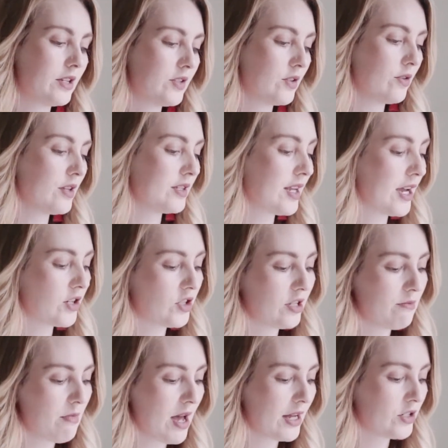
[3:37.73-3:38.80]
So this actually
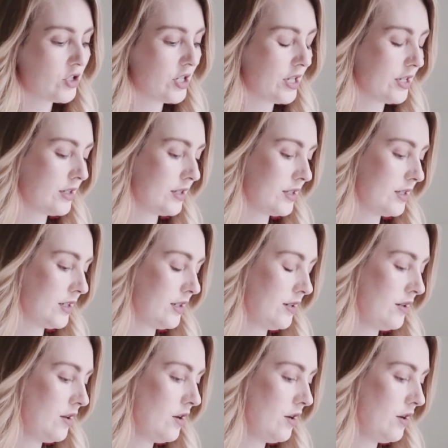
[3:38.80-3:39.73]
matches,